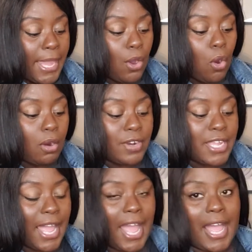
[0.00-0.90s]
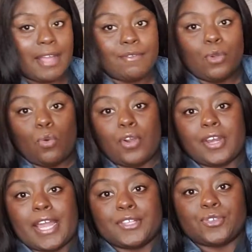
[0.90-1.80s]
Um, I already
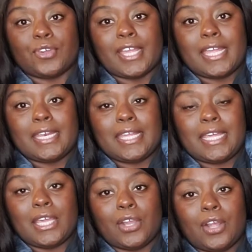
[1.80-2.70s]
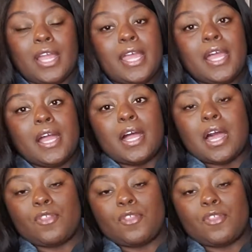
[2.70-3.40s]
have the organizer in here.